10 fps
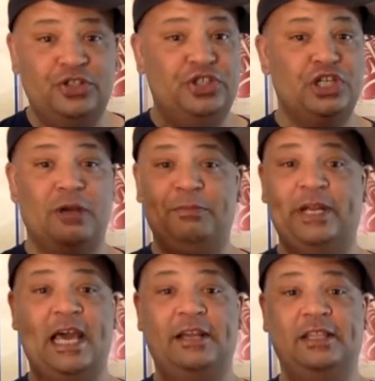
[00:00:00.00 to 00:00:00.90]

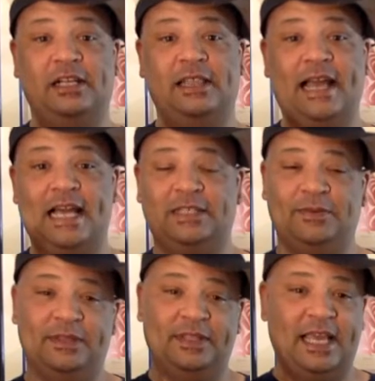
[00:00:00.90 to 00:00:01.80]
jumping out of the glass
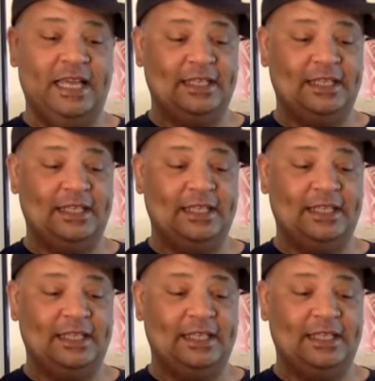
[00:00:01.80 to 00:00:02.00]
with like